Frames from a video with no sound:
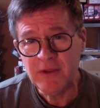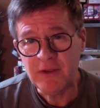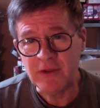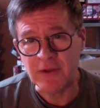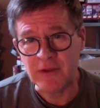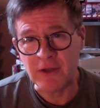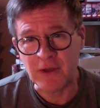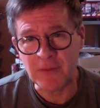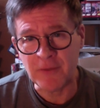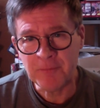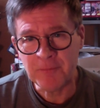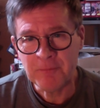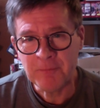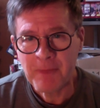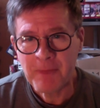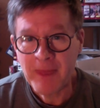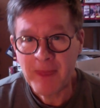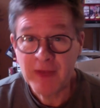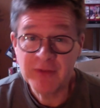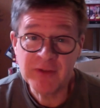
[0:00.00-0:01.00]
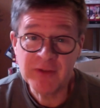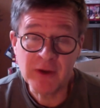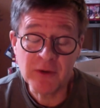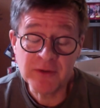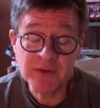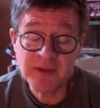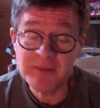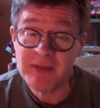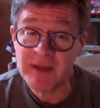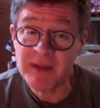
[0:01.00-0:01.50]
You know, so
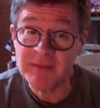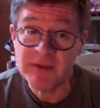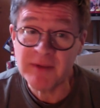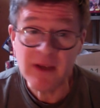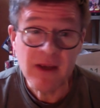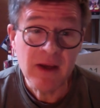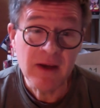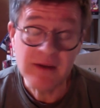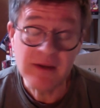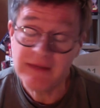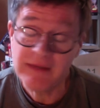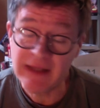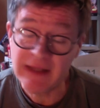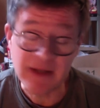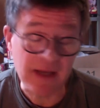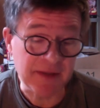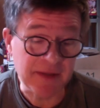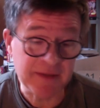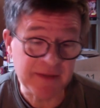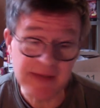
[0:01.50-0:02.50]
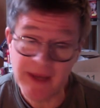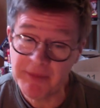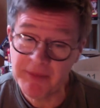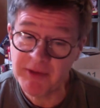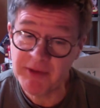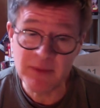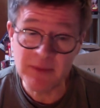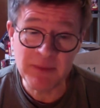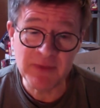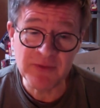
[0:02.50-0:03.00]
sometimes and, and it's
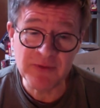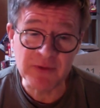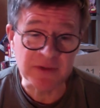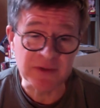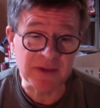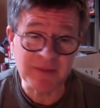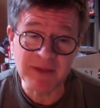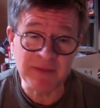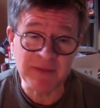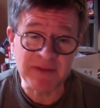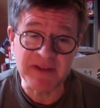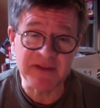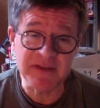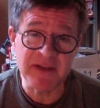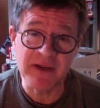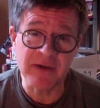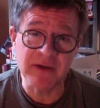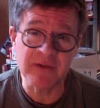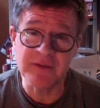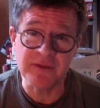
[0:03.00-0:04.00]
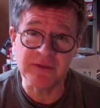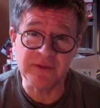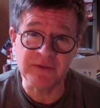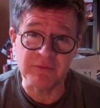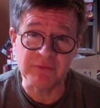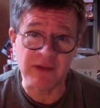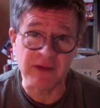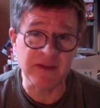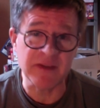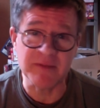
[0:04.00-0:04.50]
happened to me before sometimes these
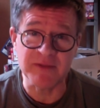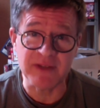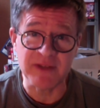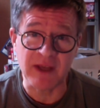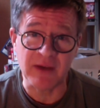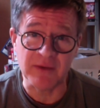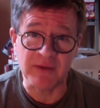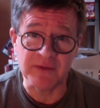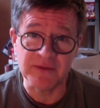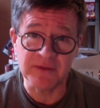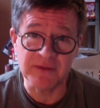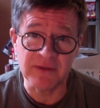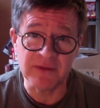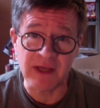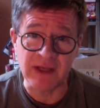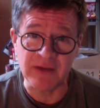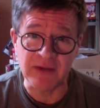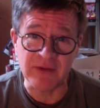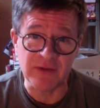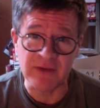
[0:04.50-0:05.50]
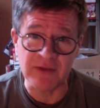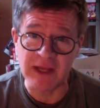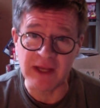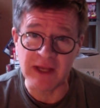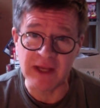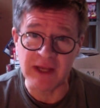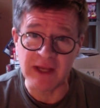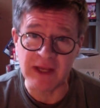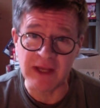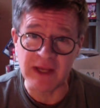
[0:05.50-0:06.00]
characters write themselves and they
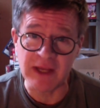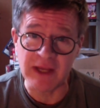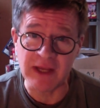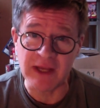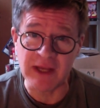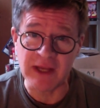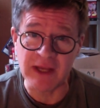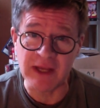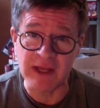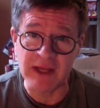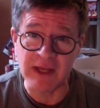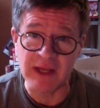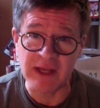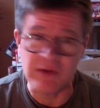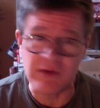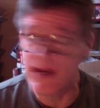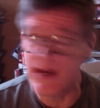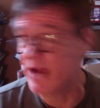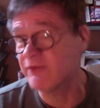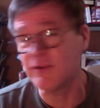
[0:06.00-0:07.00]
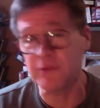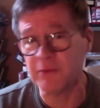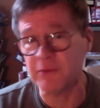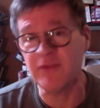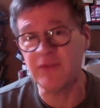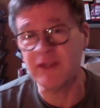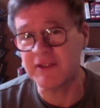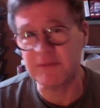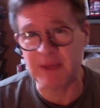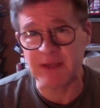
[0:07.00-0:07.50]
go in directions you never
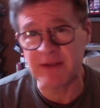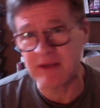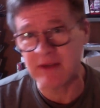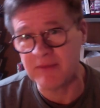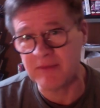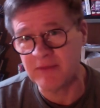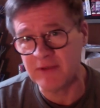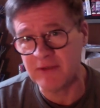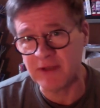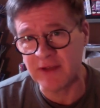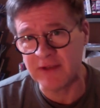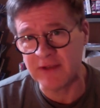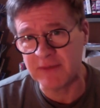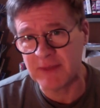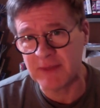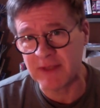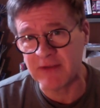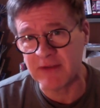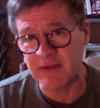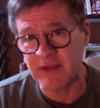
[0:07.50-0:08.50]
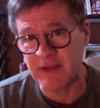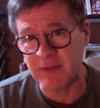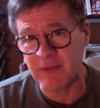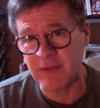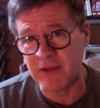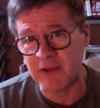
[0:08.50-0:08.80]
would have expected expected them to